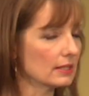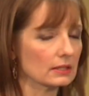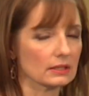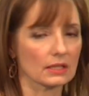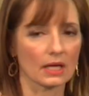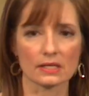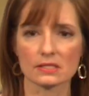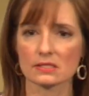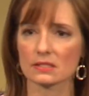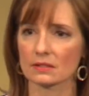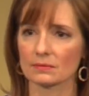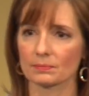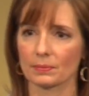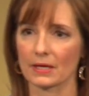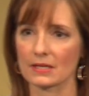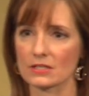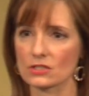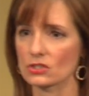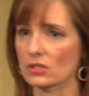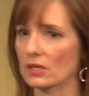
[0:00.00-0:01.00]
London,
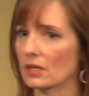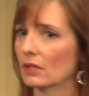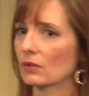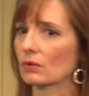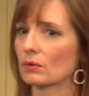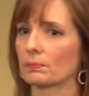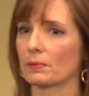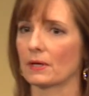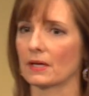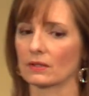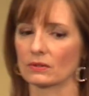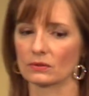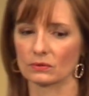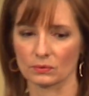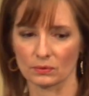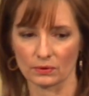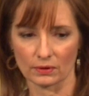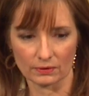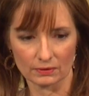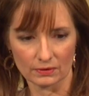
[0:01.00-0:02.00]
Beijing, or
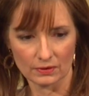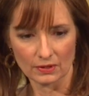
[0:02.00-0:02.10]
Bangalore.